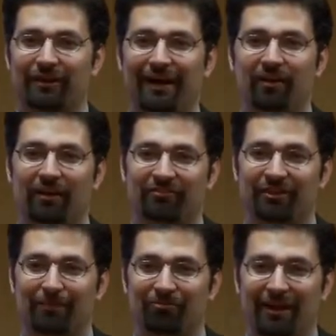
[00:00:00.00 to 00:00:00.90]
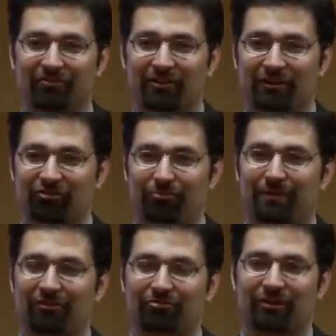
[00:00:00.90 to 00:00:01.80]
dialogue tips, I actually did a
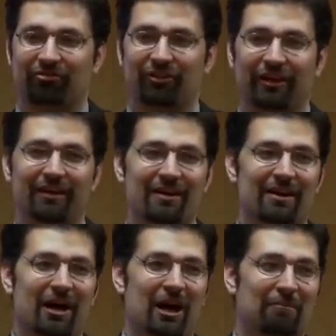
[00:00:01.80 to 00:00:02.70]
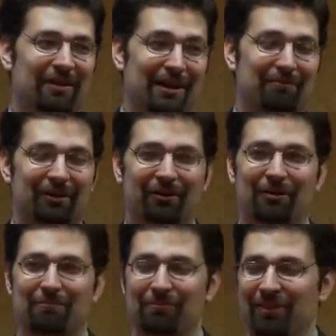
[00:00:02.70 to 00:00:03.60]
speech recently
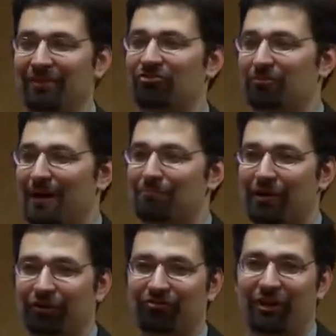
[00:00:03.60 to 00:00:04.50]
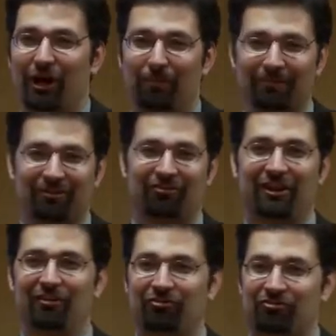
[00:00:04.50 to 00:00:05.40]
that thanks to my brother's help, because
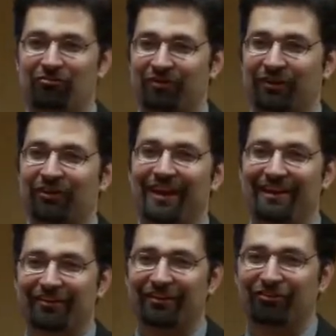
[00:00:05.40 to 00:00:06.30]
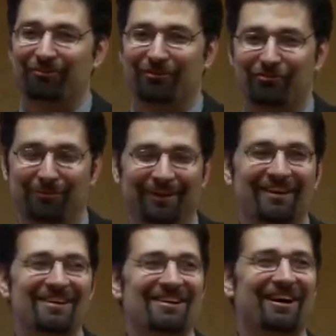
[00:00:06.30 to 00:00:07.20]
he severely edited the speech for me,
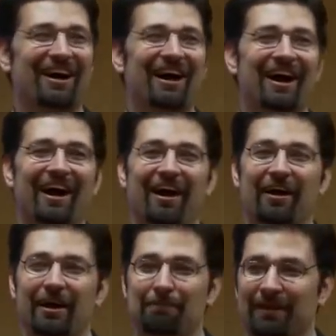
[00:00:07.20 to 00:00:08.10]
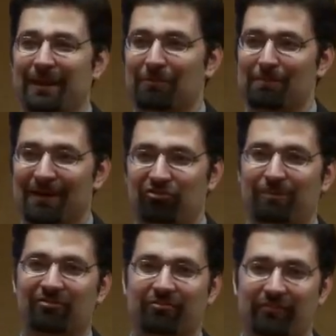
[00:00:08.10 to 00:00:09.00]
it became the best
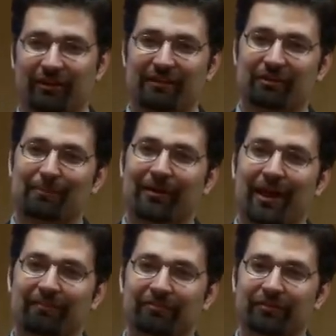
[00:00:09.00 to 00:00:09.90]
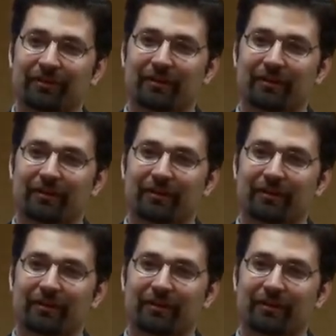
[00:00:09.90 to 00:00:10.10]
speech I've ever given in my life.